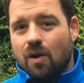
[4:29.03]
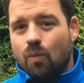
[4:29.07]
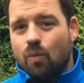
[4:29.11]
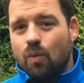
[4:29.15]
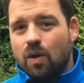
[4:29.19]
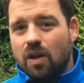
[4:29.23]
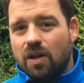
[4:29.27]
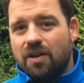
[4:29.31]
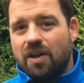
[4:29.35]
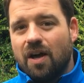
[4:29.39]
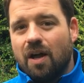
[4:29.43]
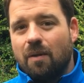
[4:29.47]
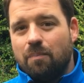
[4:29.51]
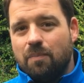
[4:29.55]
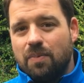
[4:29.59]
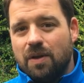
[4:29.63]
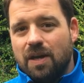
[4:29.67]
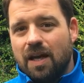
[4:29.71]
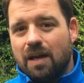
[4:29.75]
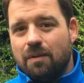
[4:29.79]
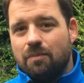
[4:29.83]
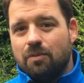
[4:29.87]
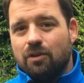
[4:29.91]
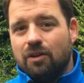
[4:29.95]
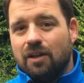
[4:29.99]
will not be
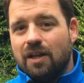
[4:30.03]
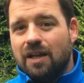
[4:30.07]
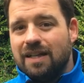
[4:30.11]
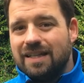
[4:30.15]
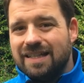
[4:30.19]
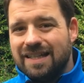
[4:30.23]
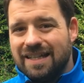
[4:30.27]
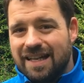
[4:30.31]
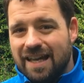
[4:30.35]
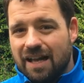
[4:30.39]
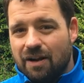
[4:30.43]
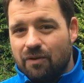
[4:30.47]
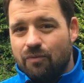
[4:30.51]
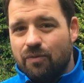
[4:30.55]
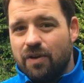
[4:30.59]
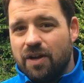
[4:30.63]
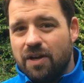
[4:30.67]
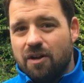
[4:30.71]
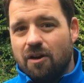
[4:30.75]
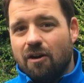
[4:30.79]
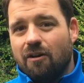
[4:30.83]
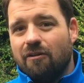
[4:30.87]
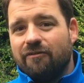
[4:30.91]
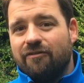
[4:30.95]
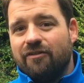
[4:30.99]
able to get
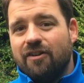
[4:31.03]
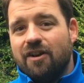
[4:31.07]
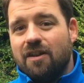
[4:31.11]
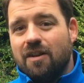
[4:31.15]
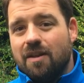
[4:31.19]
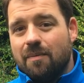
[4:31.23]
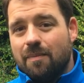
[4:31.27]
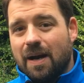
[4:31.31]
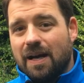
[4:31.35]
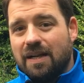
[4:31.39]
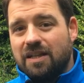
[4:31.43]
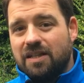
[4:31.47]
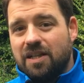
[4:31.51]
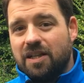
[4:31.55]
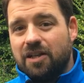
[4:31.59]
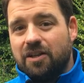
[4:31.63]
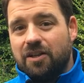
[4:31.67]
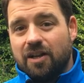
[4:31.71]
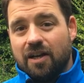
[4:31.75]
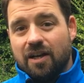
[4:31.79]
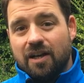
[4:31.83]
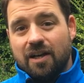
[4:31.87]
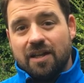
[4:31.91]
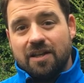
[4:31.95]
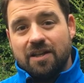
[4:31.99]
rid of the
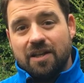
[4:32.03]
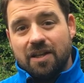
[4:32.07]
bacteria